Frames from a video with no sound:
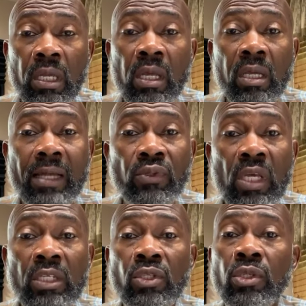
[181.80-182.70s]
God
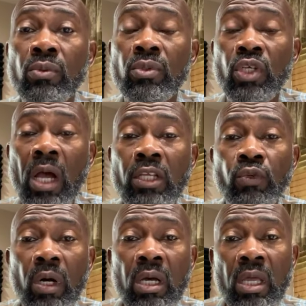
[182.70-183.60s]
said to
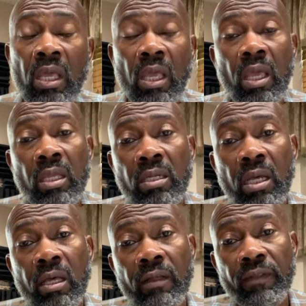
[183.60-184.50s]
Joshua in
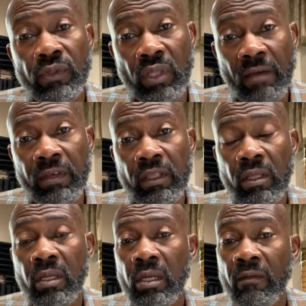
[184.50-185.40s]
the seventh
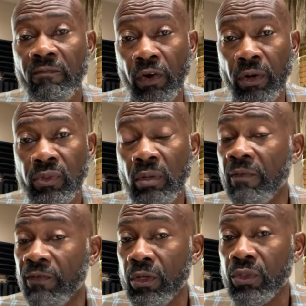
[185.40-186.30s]
verse of the
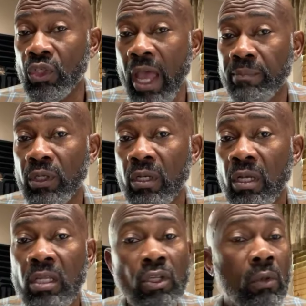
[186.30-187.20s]
first chapter,
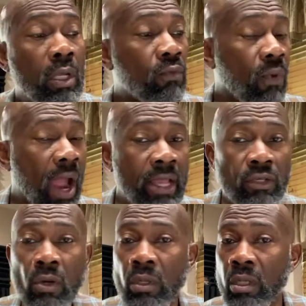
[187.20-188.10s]
don't look right,
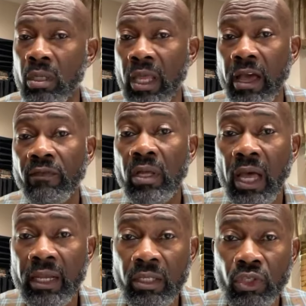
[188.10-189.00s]
don't look left. I
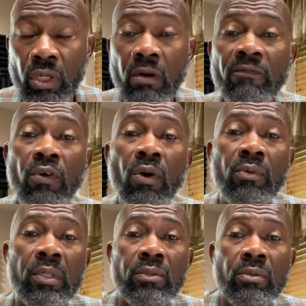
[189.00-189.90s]
need you to go
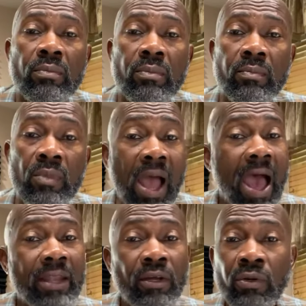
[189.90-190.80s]
forward.
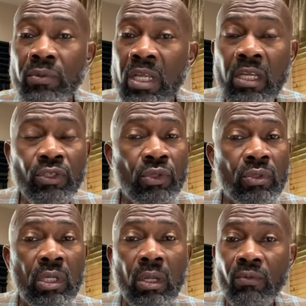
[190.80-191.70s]
I don't need you to
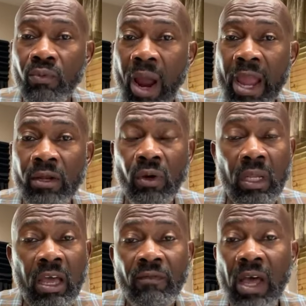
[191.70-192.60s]
look right or
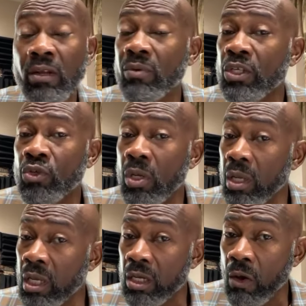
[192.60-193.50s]
left. I don't need you
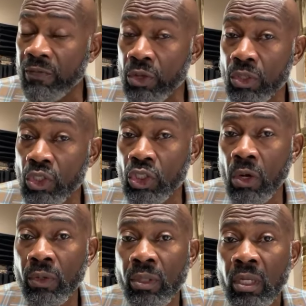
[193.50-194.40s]
looking over your
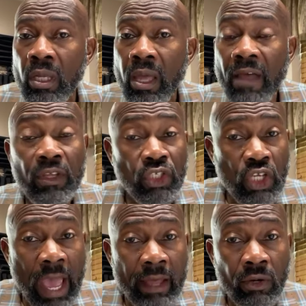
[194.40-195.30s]
shoulder at the
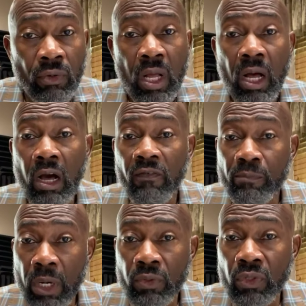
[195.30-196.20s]
shadow of
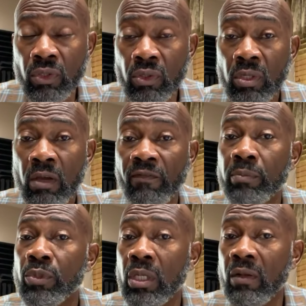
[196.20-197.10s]
Moses
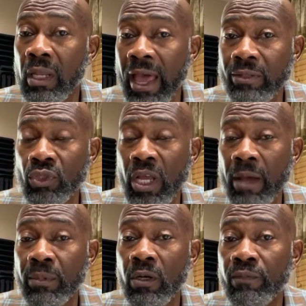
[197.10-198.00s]
from the last
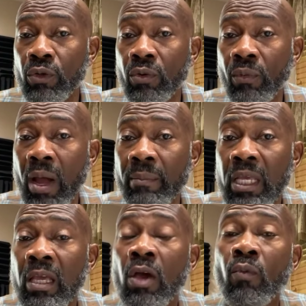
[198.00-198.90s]
chapter of
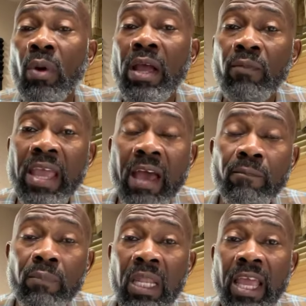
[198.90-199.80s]
Deuteronomy, where we
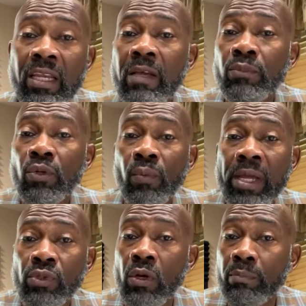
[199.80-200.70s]
have laid him to
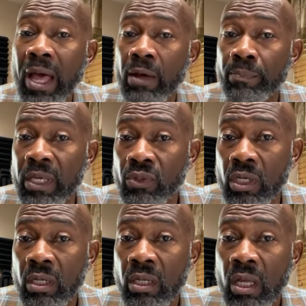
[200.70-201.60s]
rest on Mount
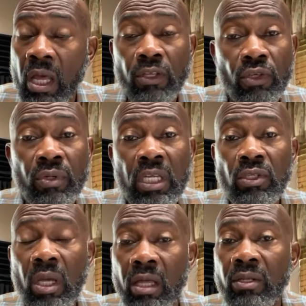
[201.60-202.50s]
Pisgah. You need
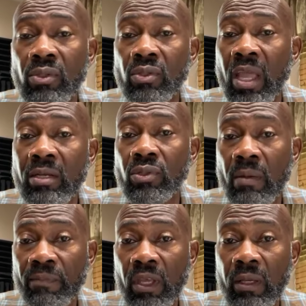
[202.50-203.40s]
to understand
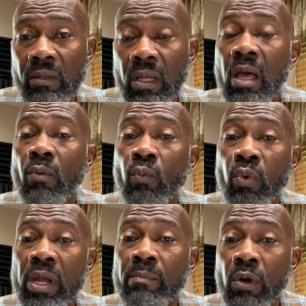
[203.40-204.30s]
something.
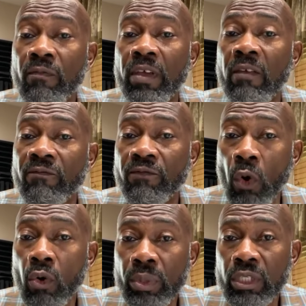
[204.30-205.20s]
We're moving
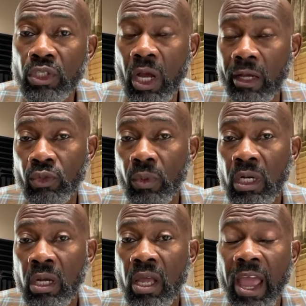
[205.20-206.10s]
forward, Joshua.
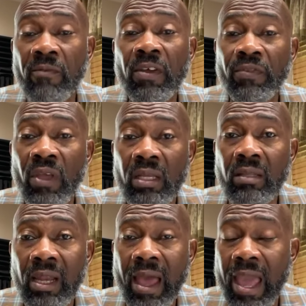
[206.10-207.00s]
Everything
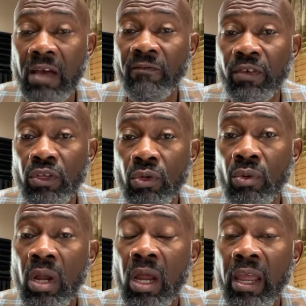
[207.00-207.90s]
that I have for
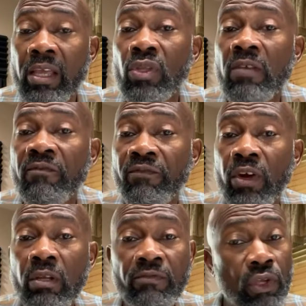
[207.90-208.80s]
you is in front
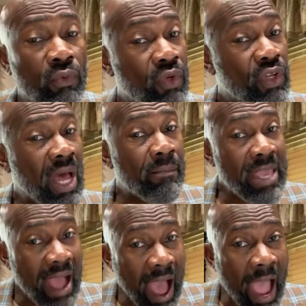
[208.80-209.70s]
of you, not
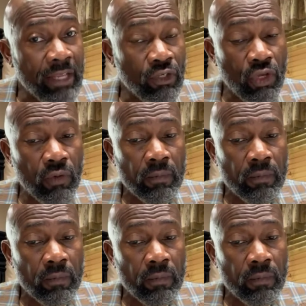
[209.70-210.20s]
behind you.